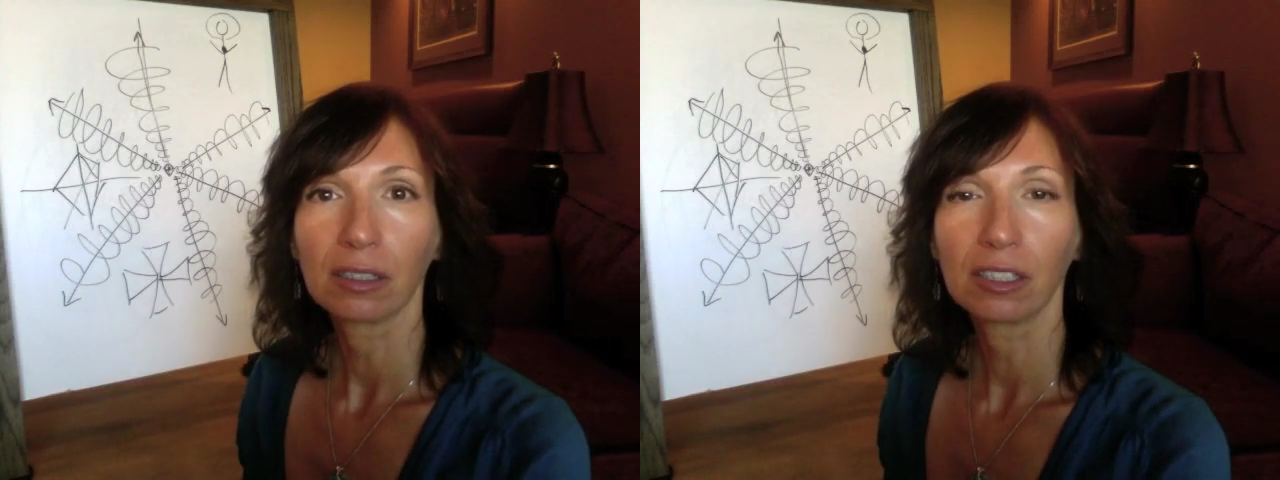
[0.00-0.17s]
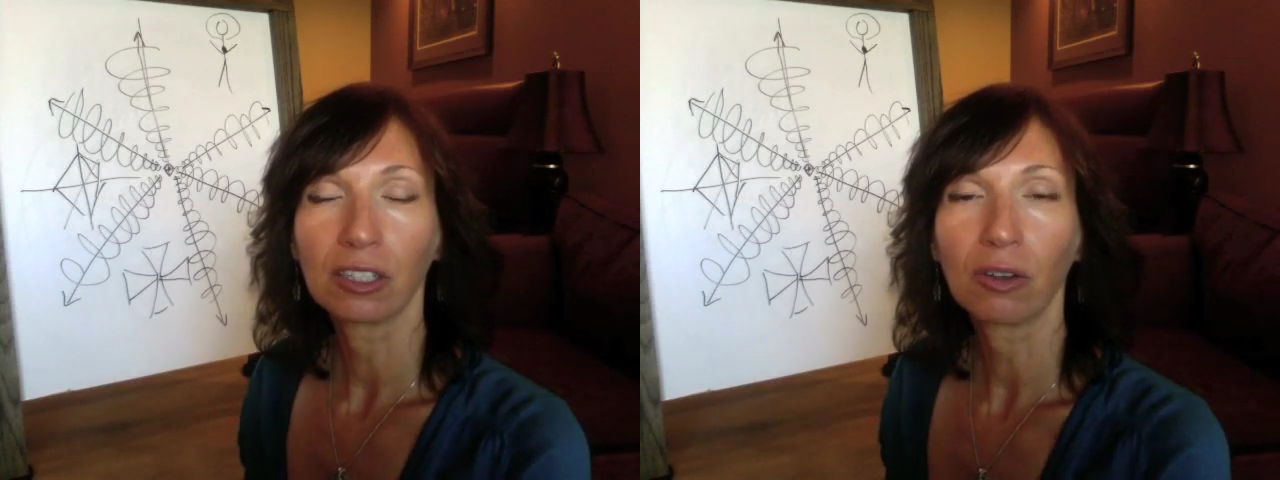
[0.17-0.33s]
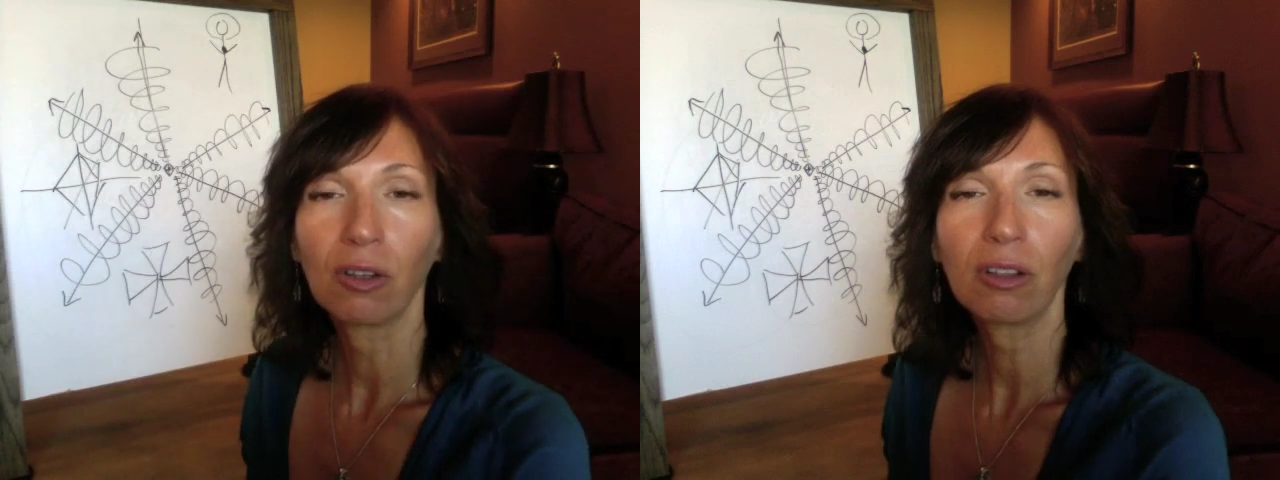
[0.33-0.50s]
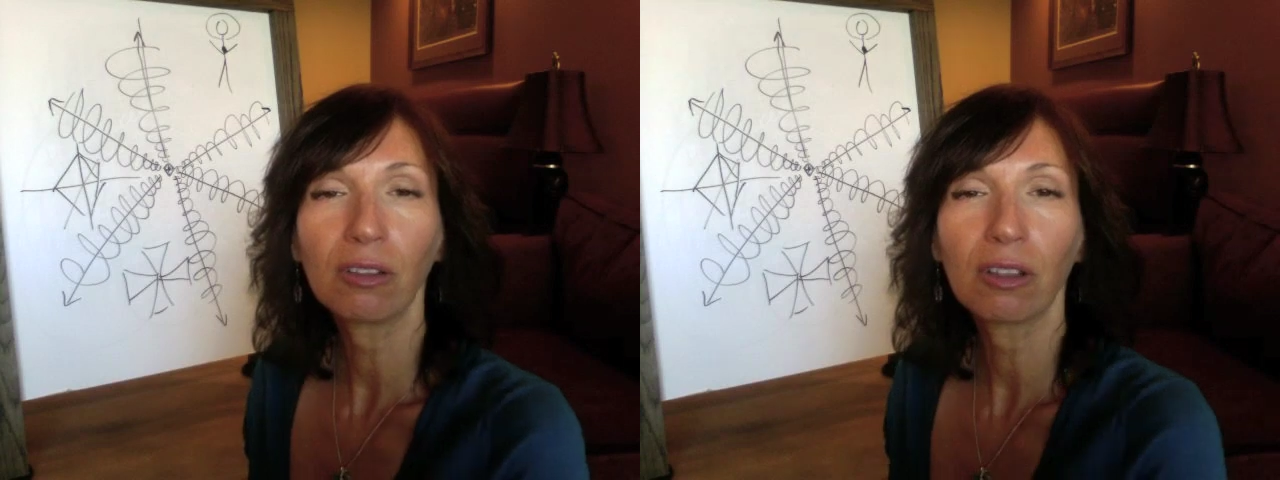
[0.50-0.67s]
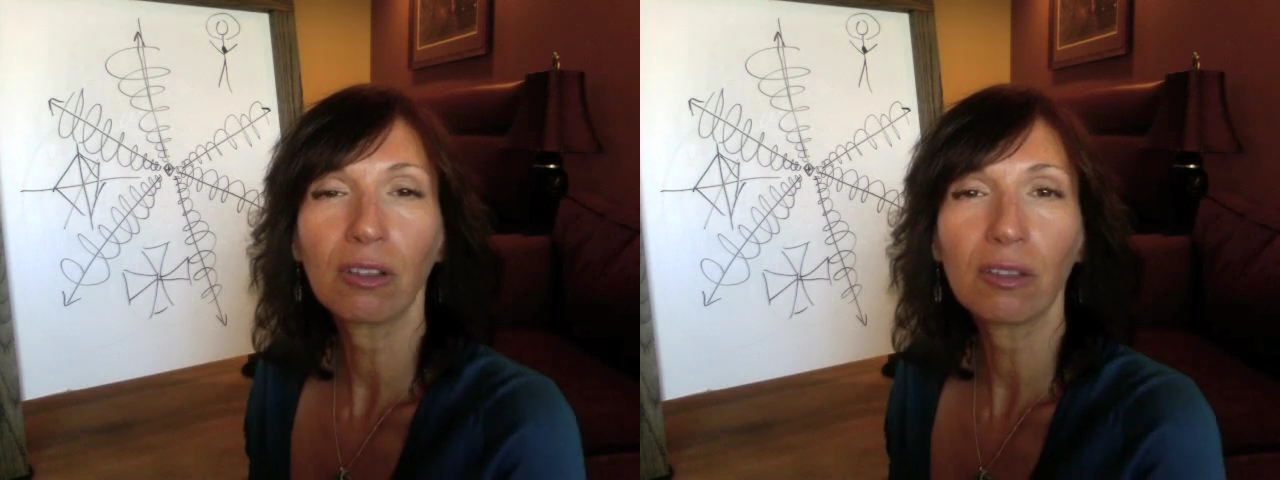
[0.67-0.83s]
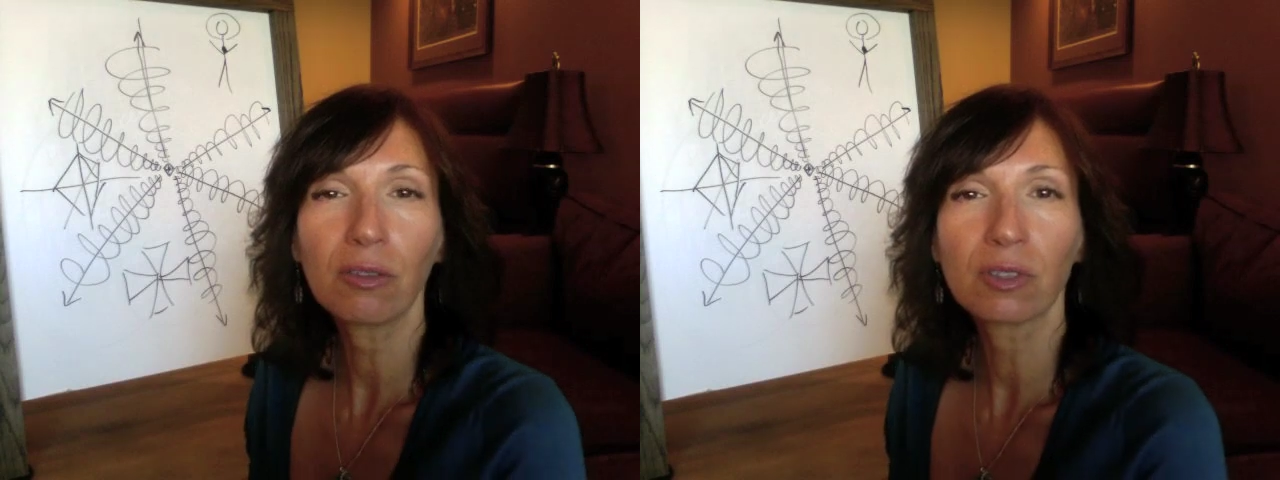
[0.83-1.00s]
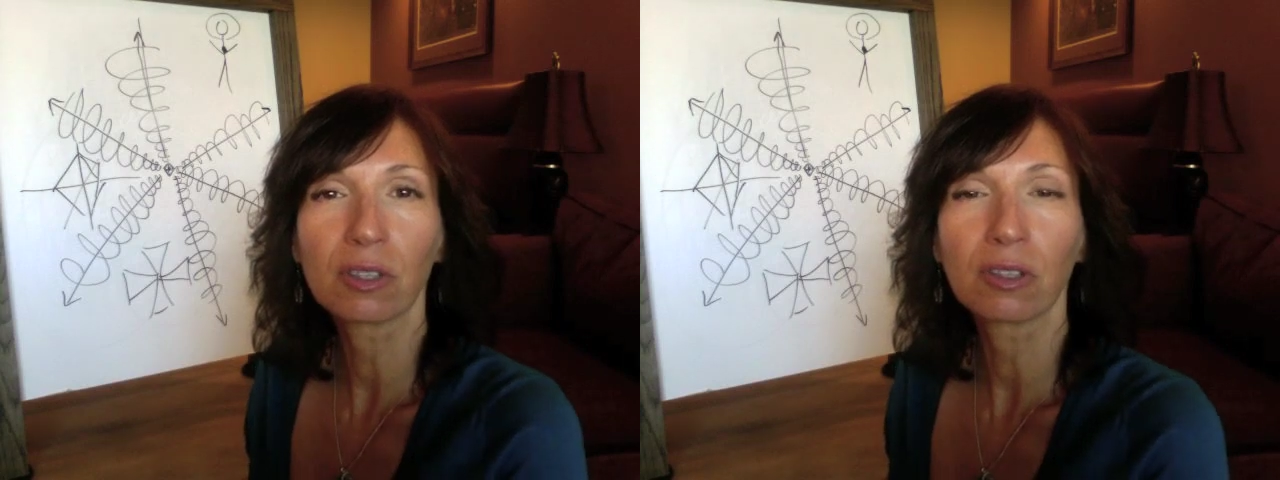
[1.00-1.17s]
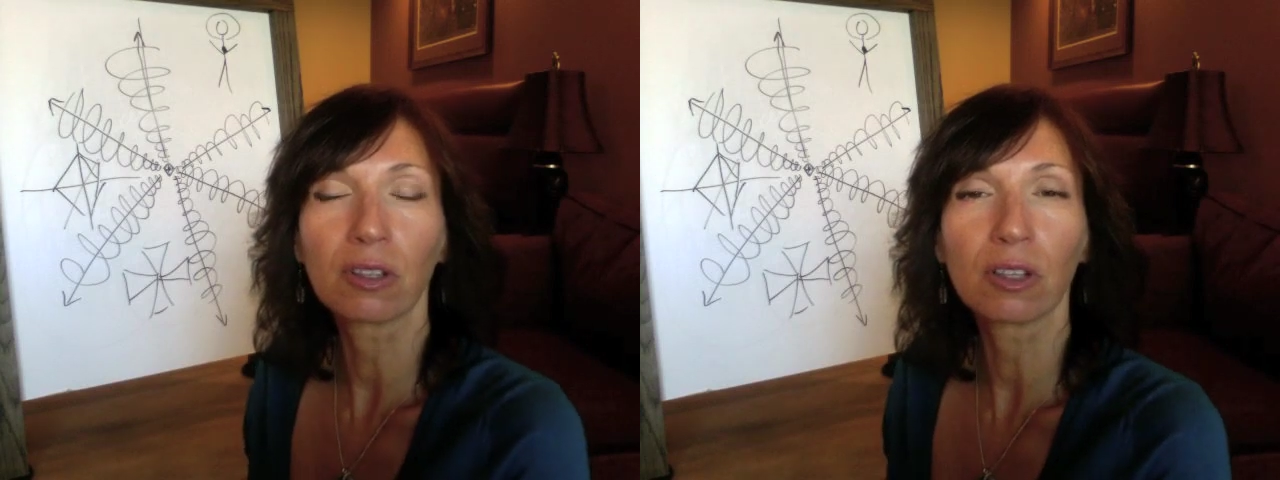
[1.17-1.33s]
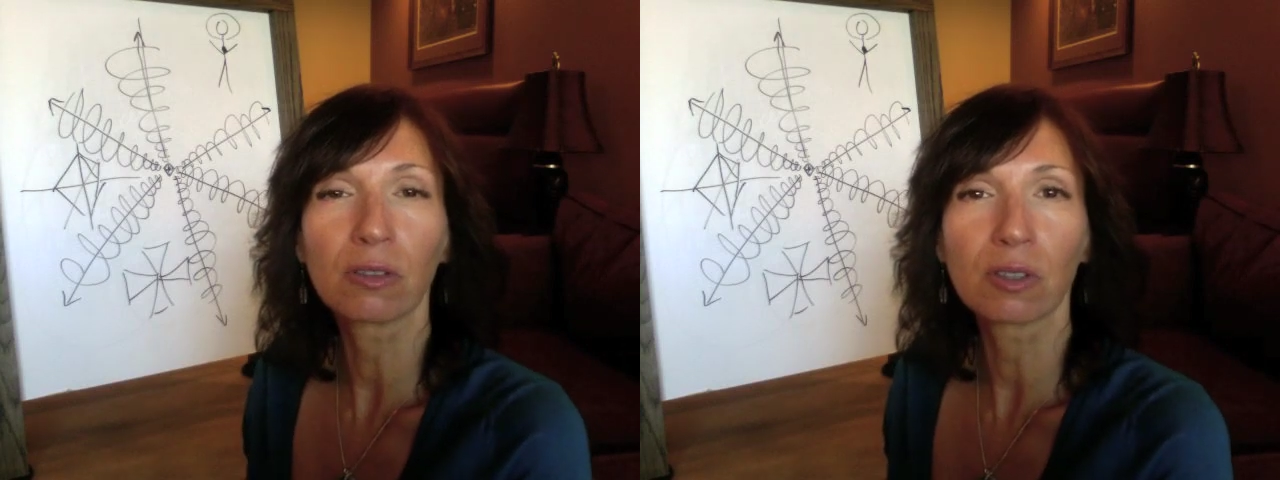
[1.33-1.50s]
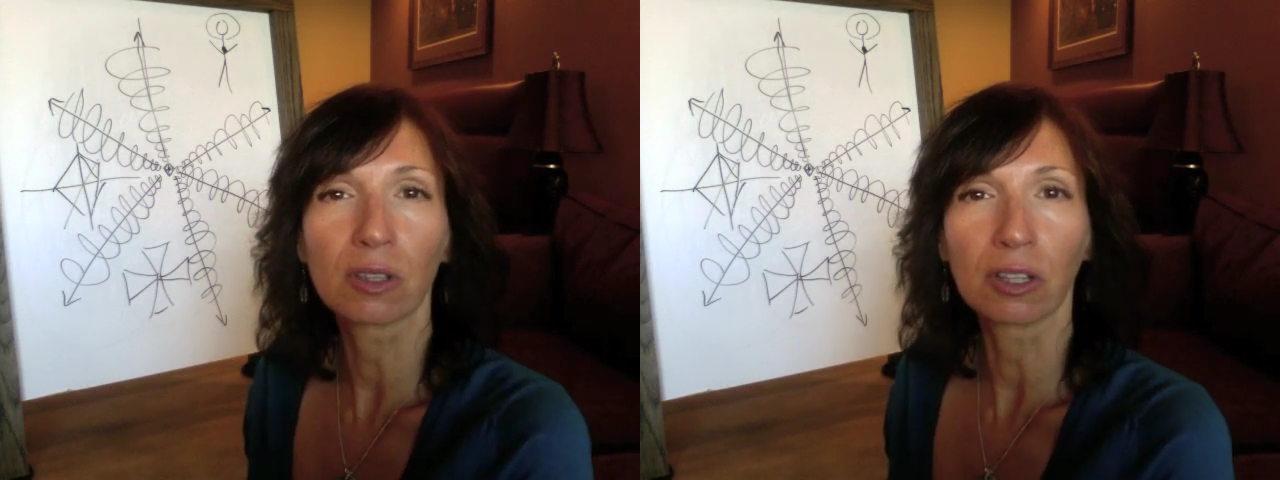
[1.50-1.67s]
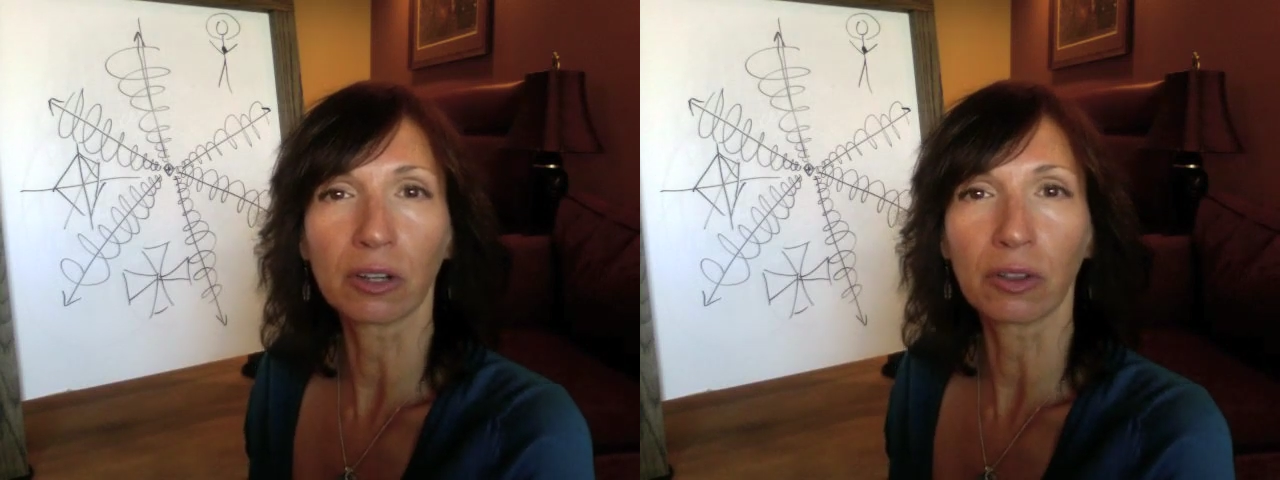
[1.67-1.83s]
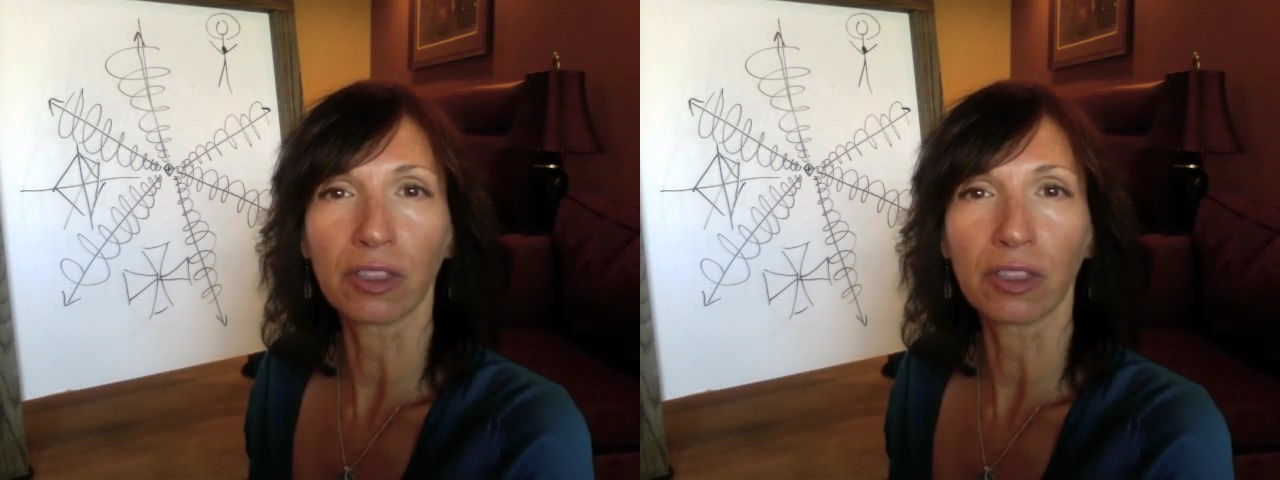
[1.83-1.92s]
you know, all, all those, those little